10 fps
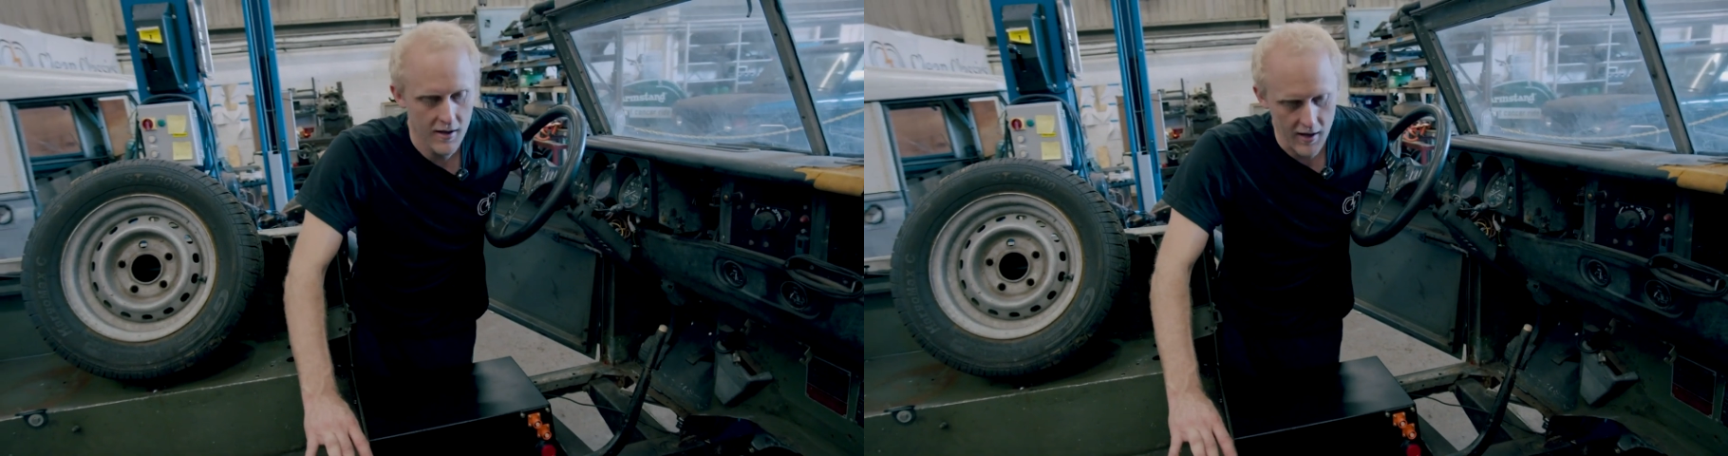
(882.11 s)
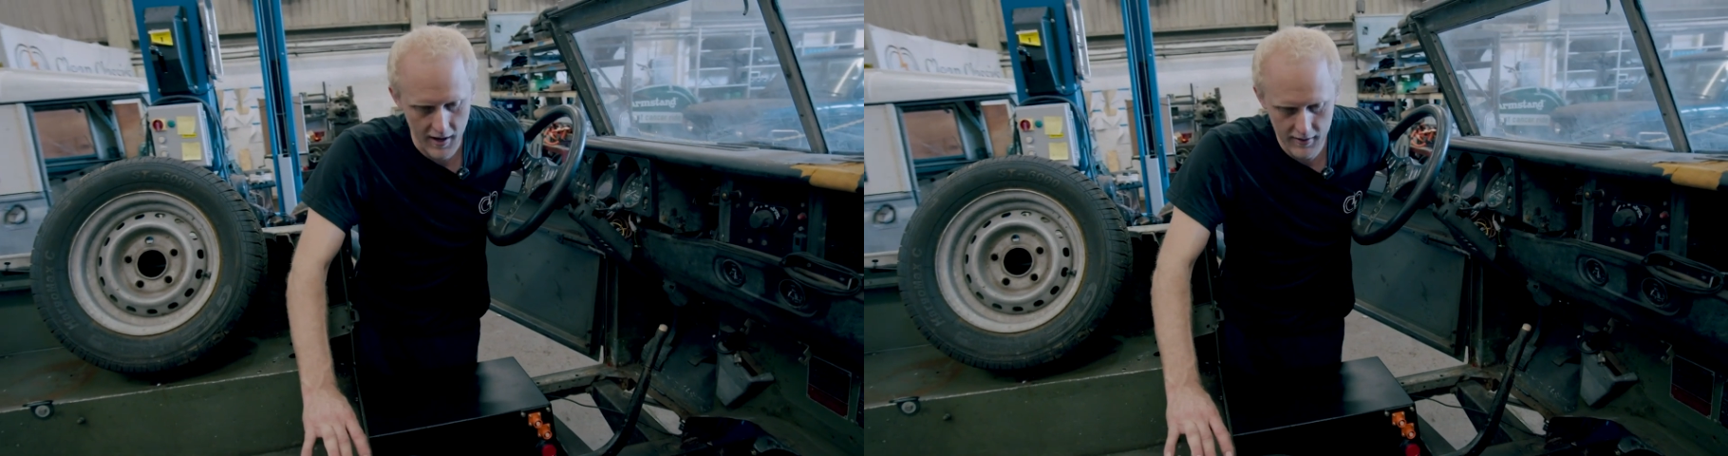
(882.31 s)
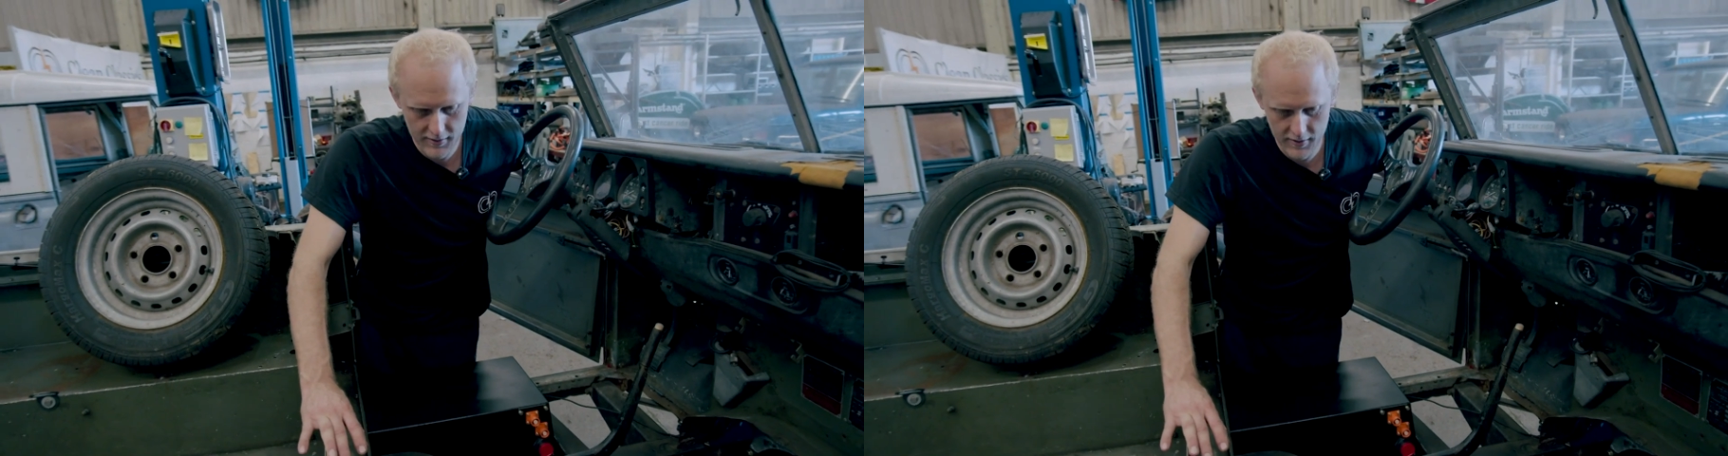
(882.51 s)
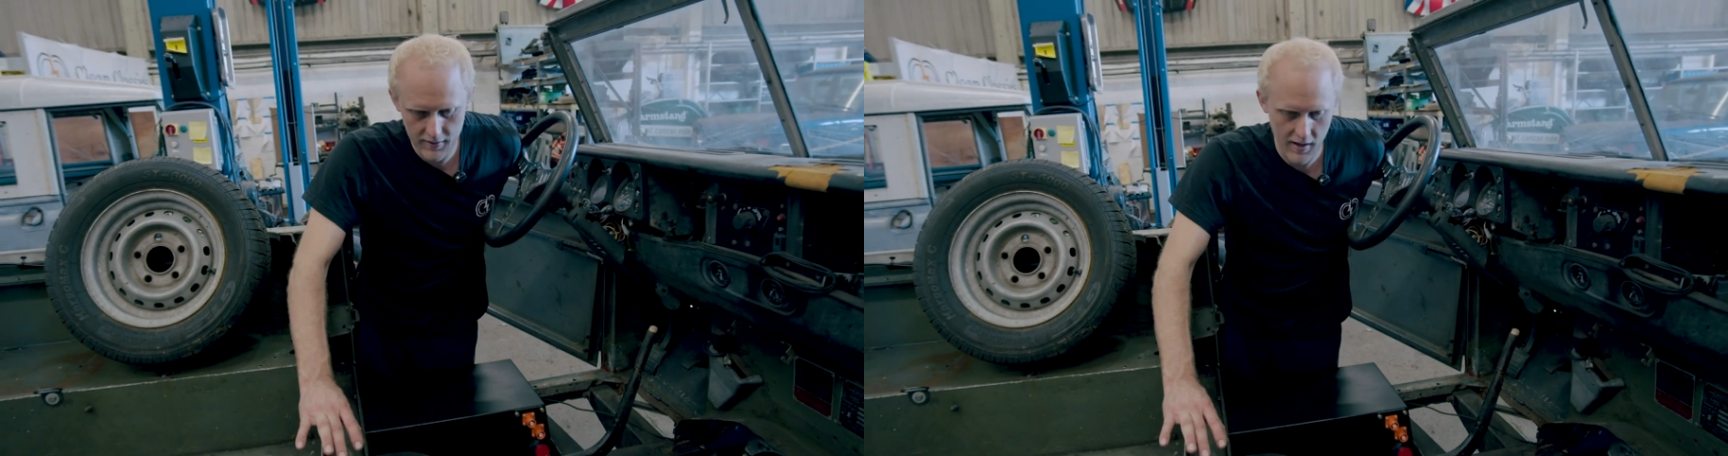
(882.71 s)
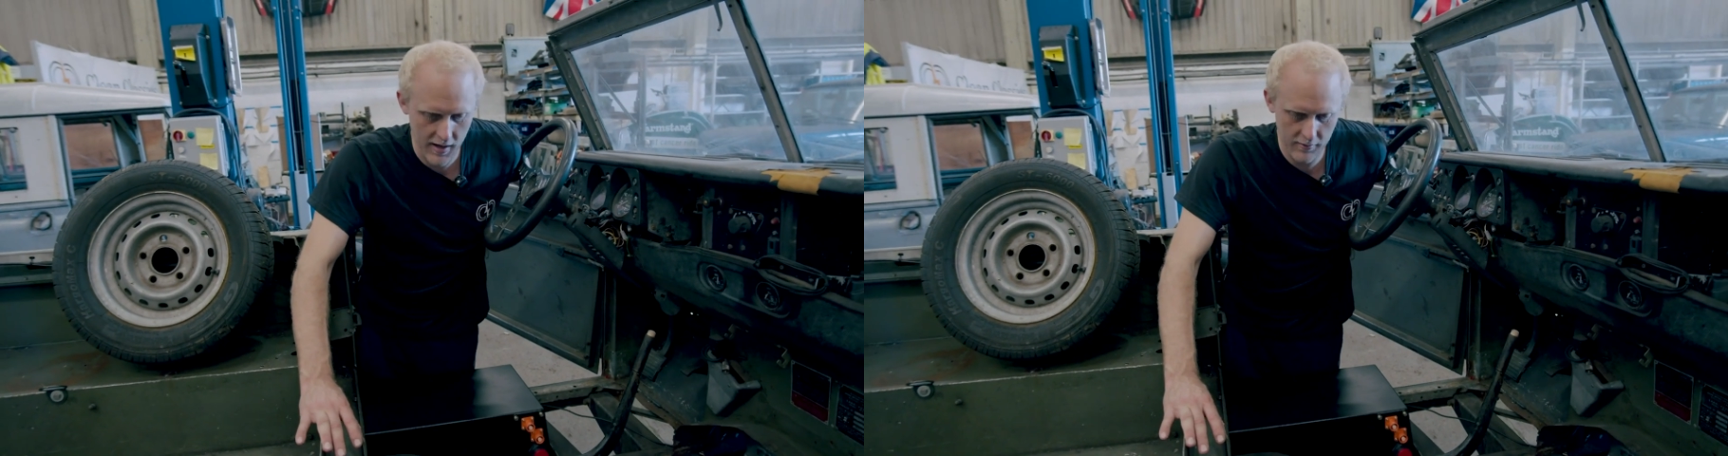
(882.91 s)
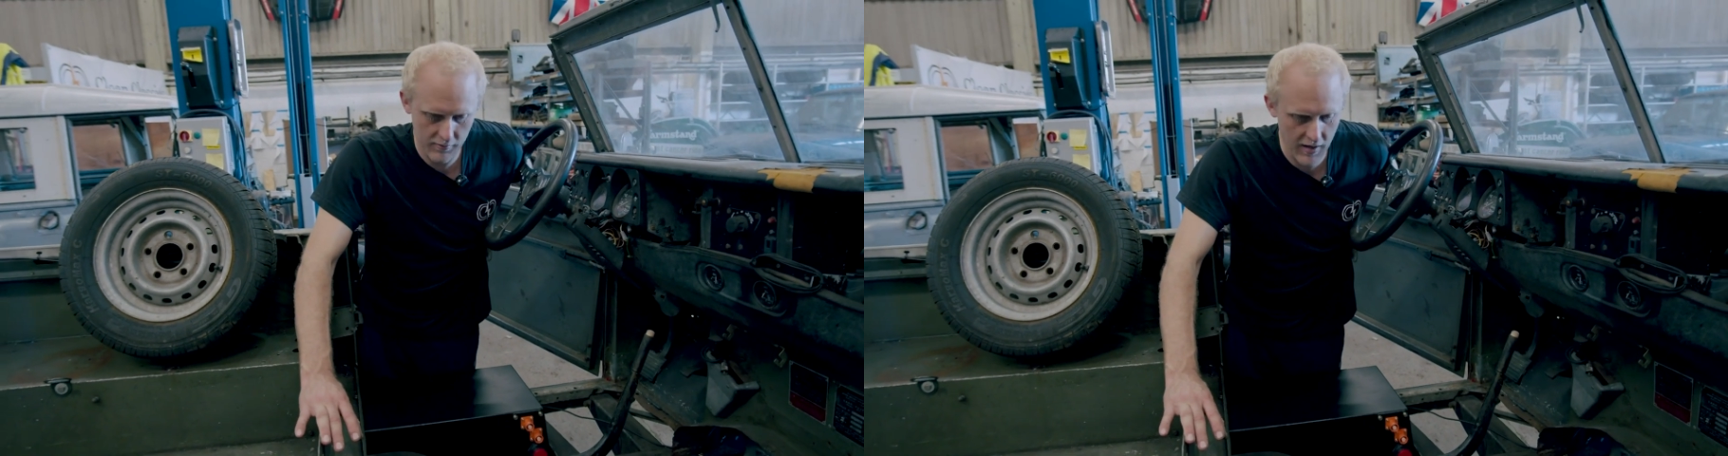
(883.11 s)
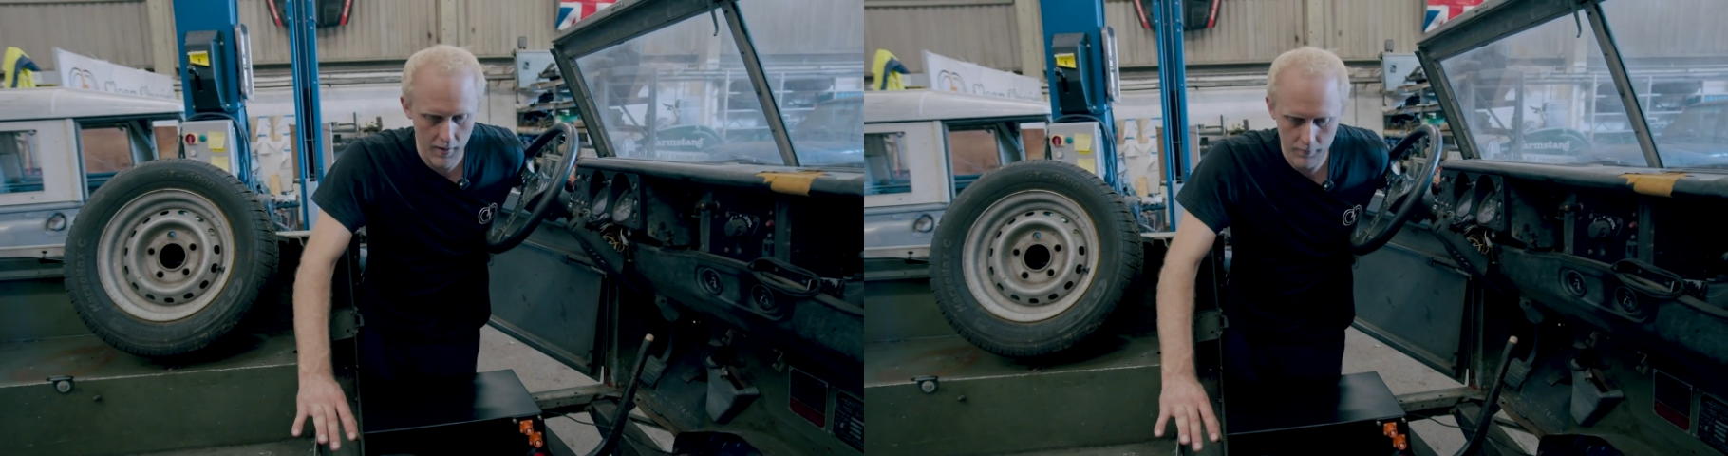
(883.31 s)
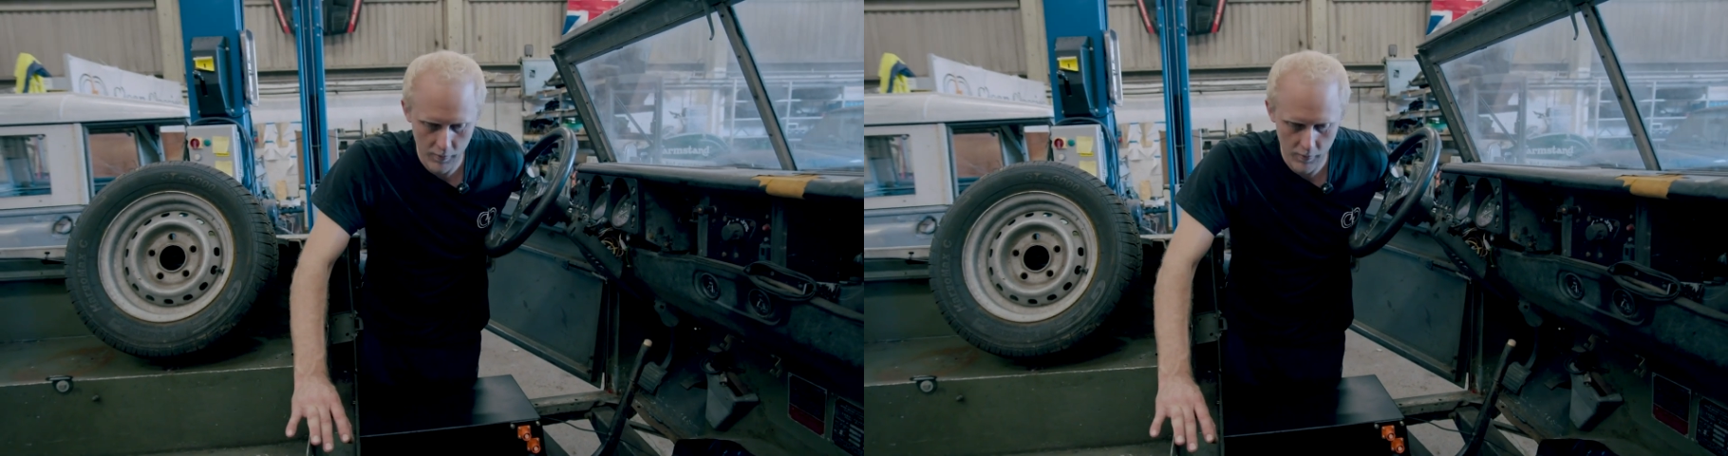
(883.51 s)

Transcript: and yeah,